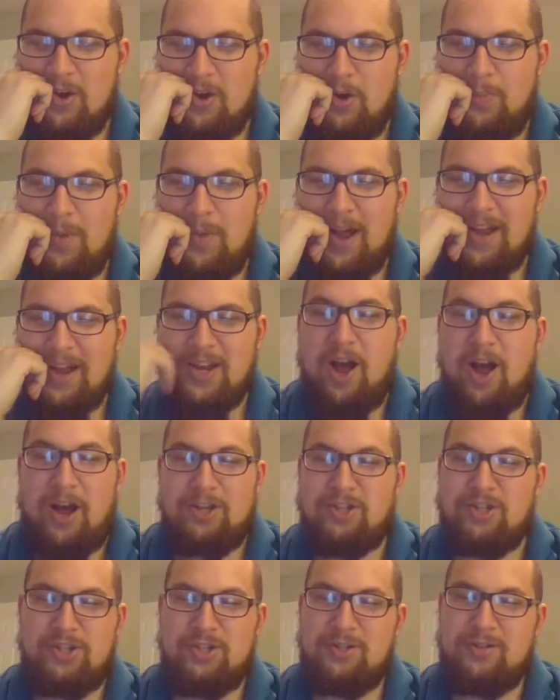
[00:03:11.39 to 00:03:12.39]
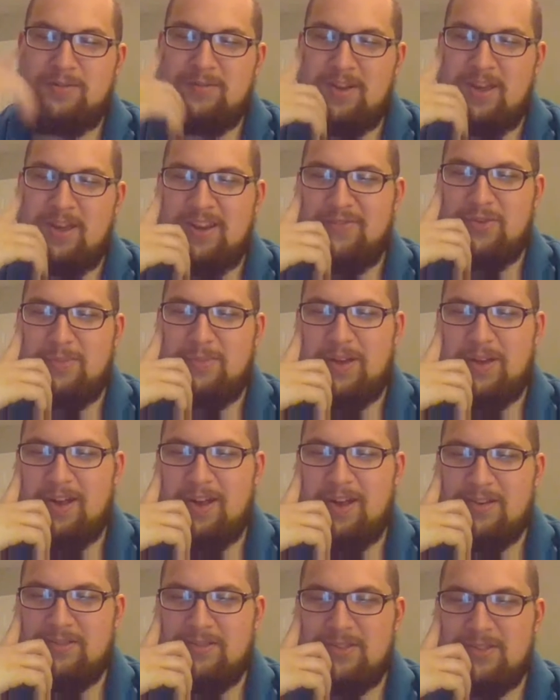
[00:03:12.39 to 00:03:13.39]
oh my gosh, not even oh my
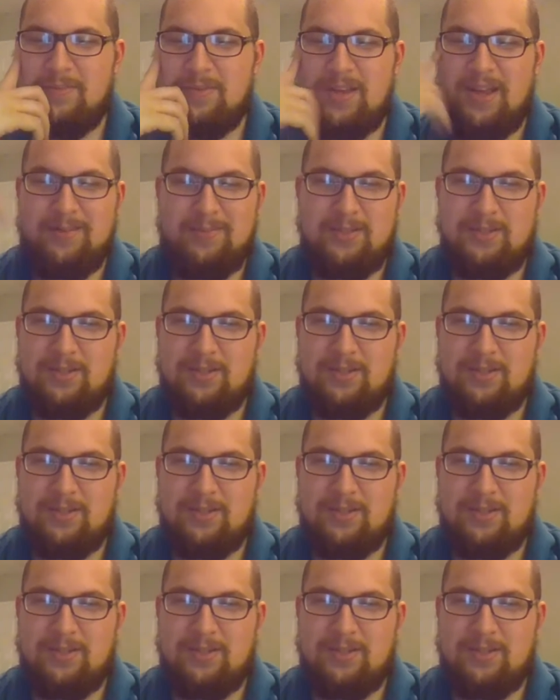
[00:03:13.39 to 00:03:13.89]
god. Sometimes.